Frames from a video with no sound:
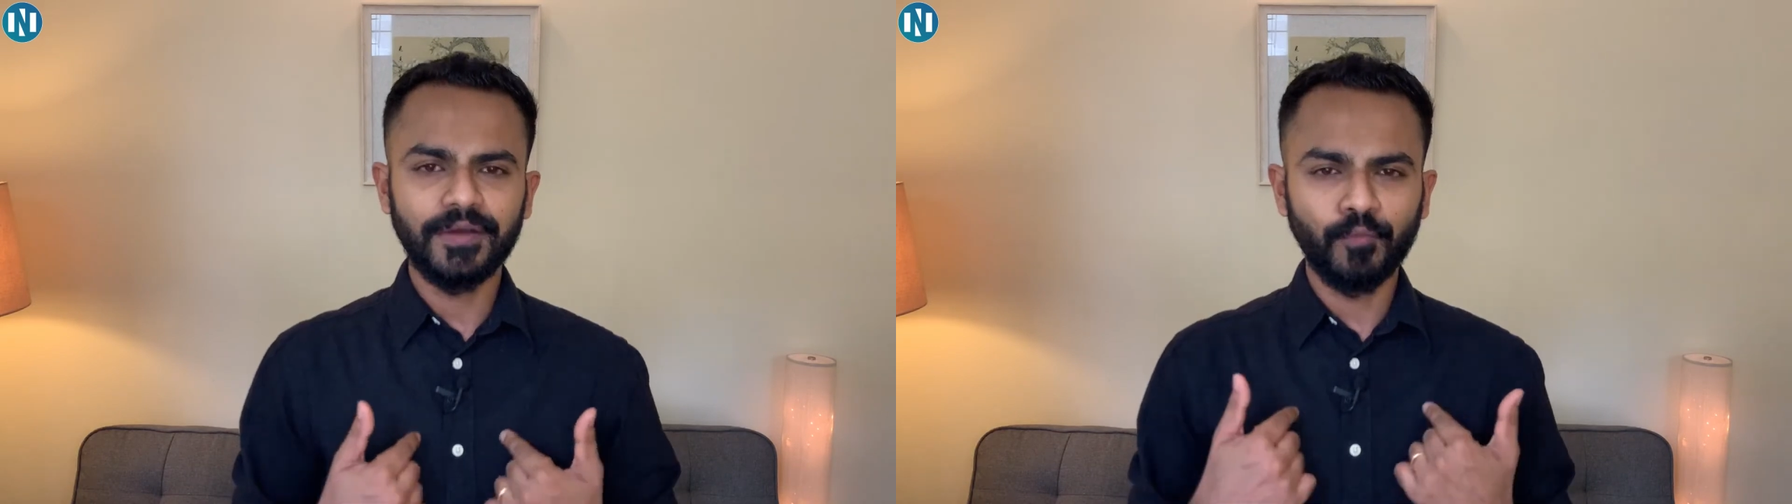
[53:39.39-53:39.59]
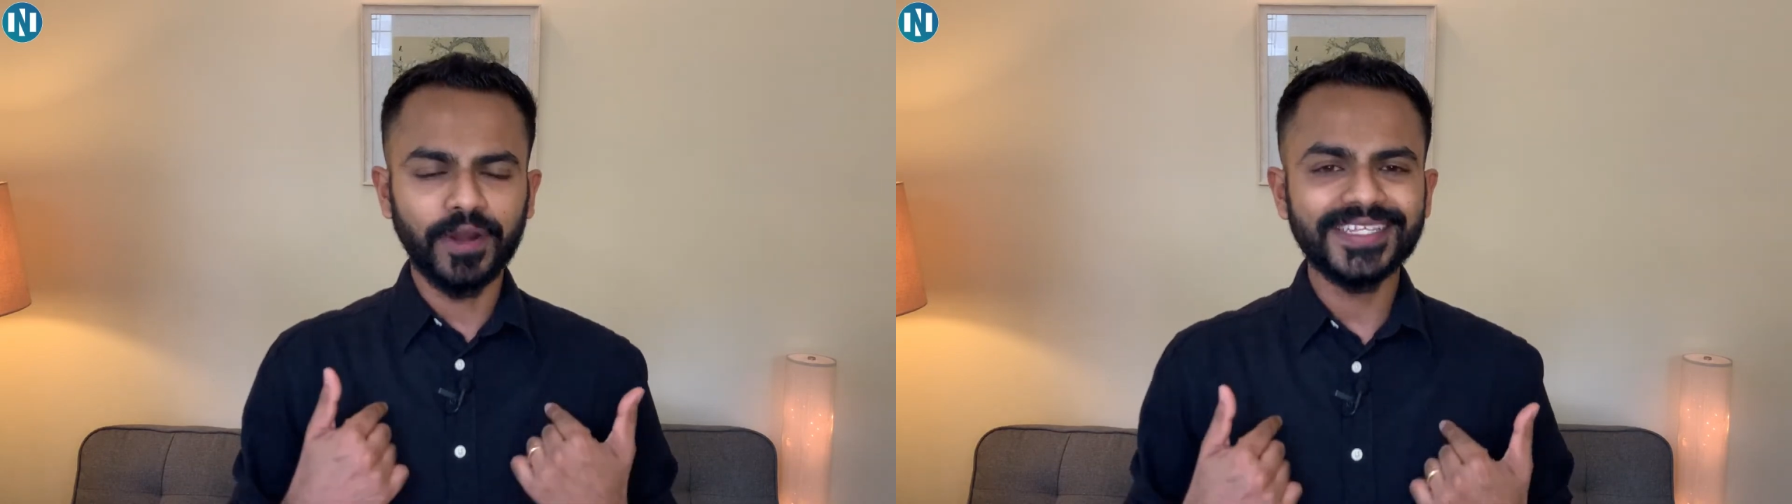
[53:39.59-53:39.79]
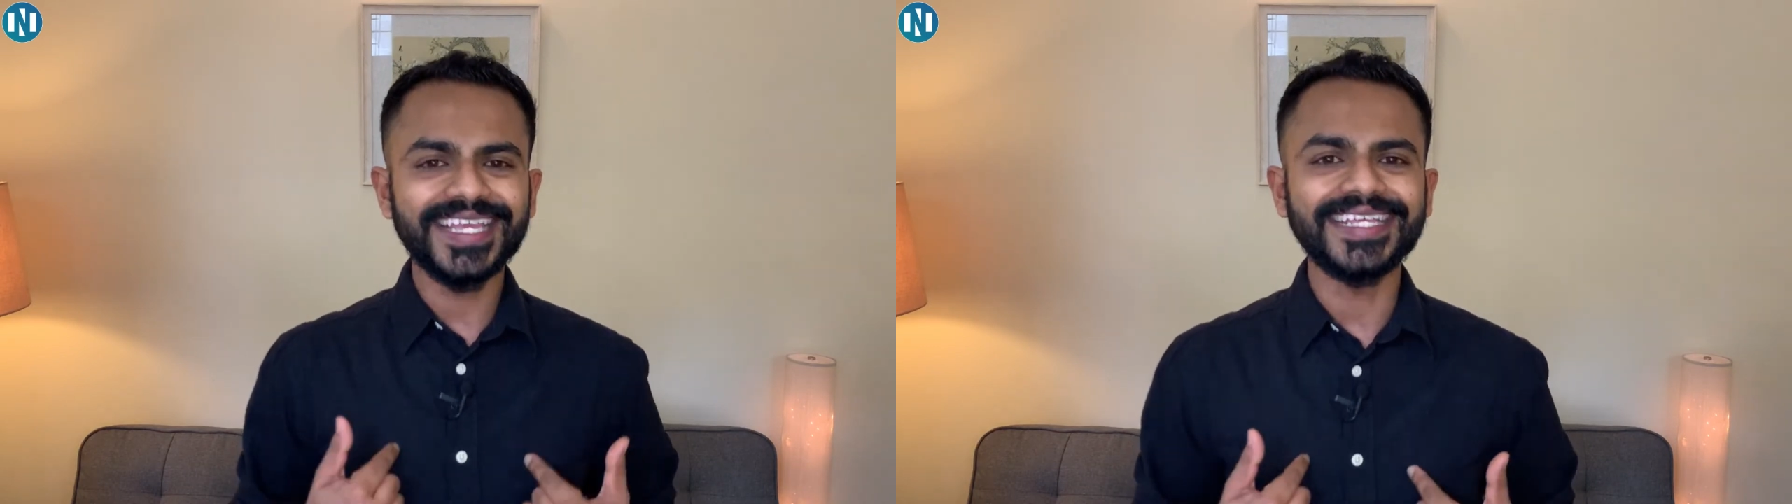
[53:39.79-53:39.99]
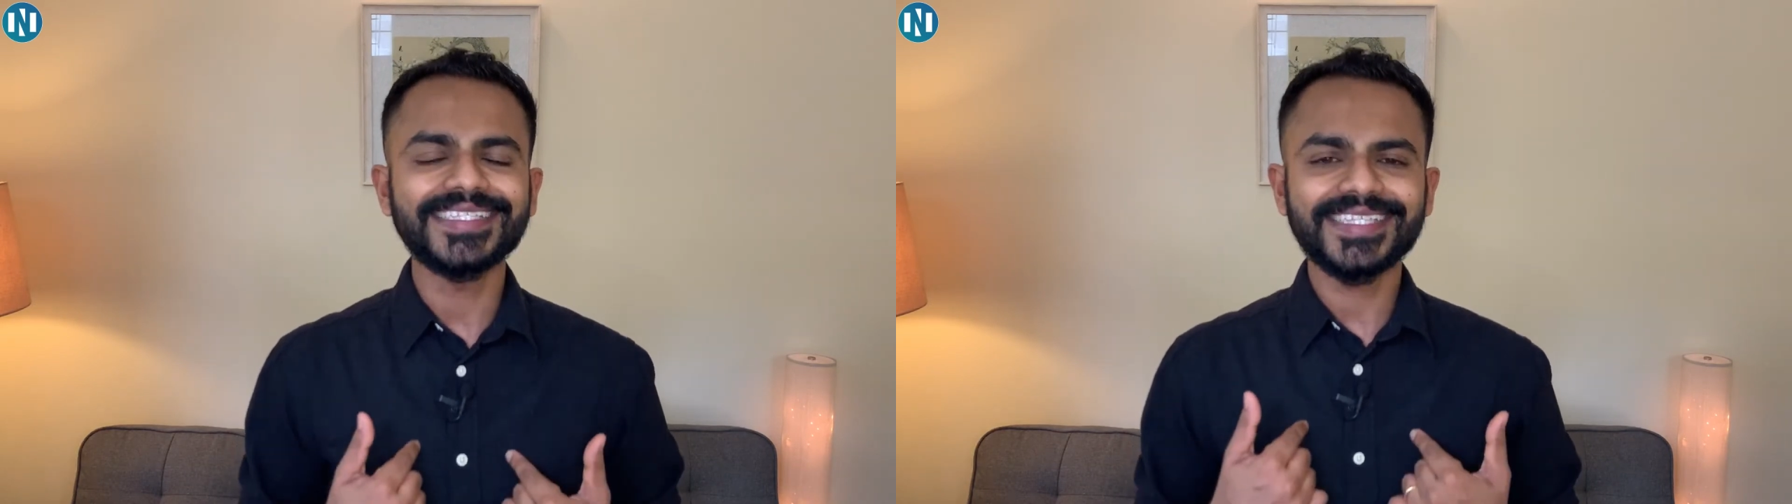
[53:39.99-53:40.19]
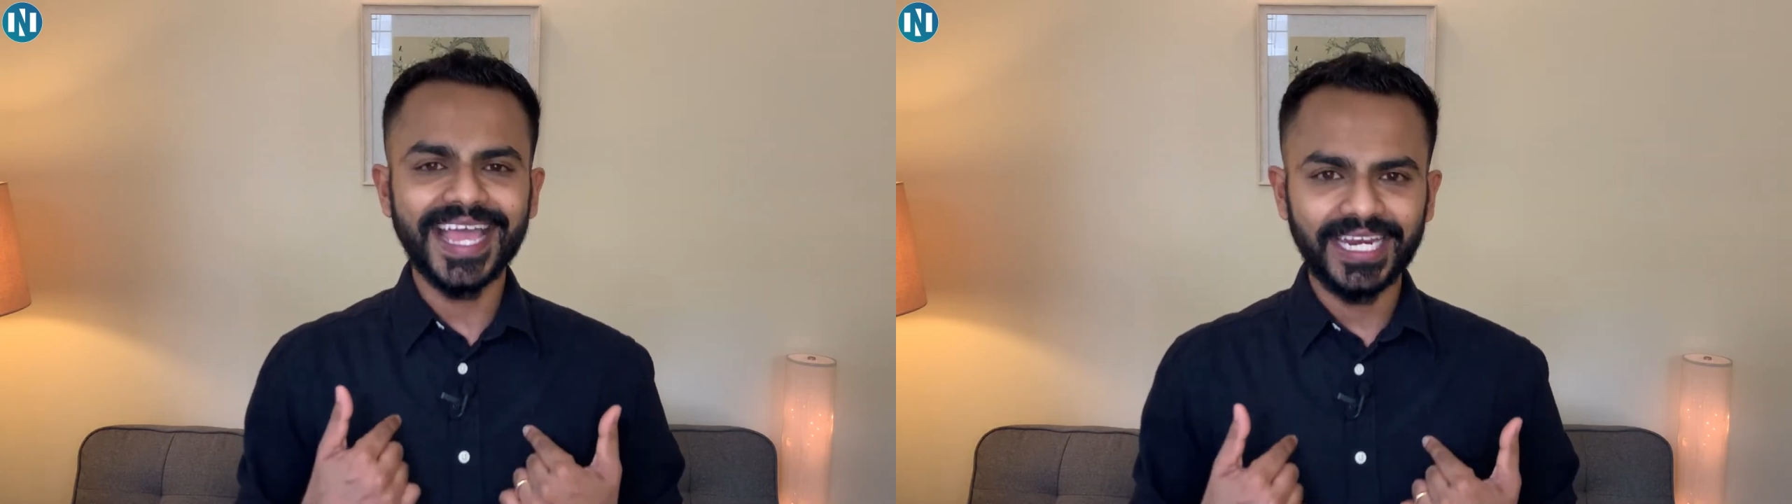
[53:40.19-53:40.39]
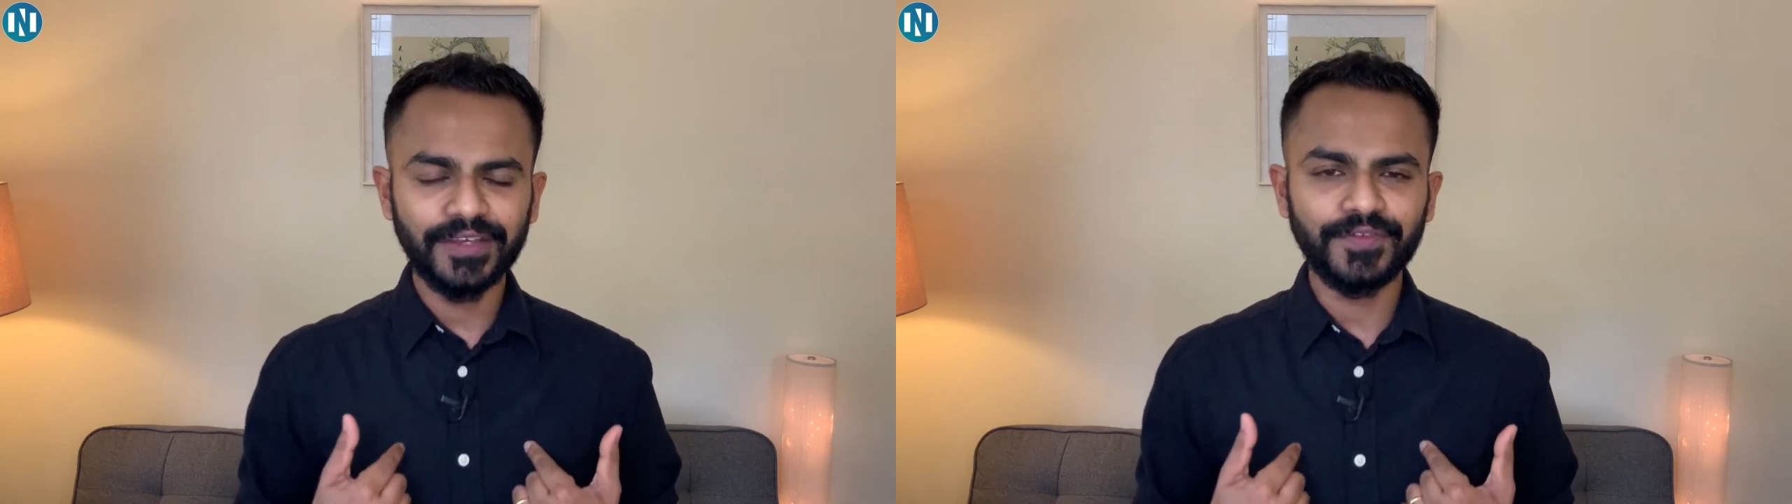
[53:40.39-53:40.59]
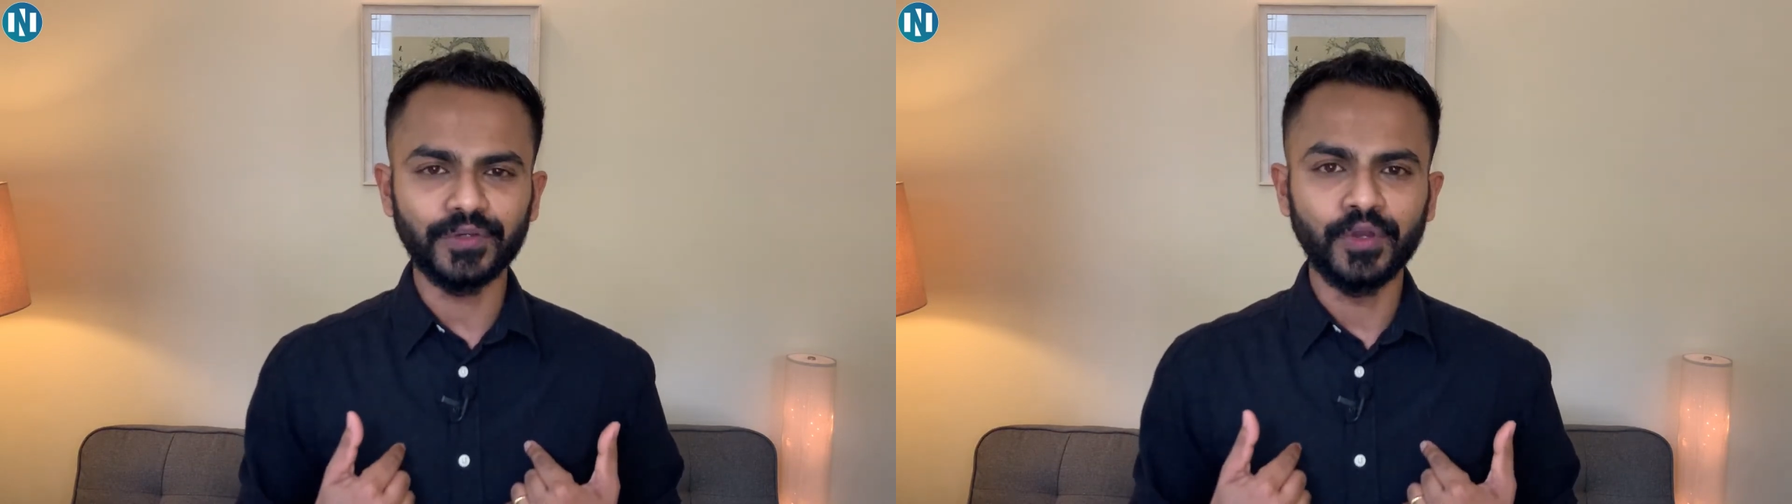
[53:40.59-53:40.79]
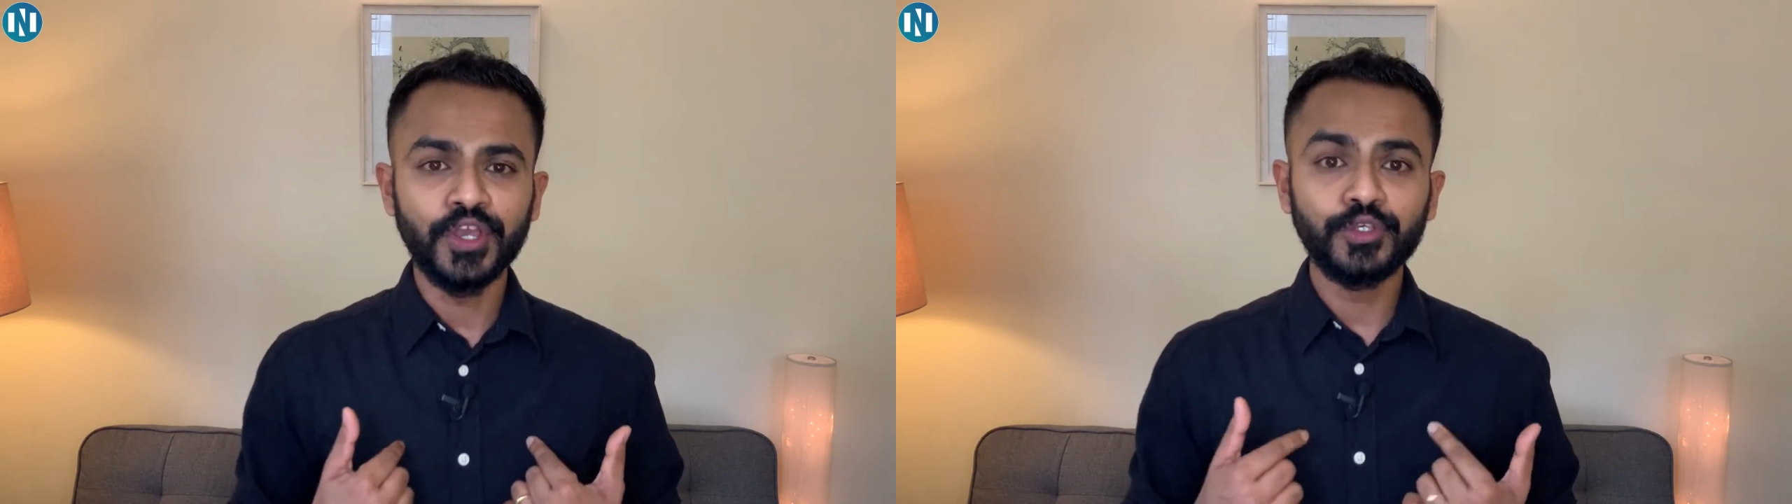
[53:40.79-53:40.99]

what is inside of you.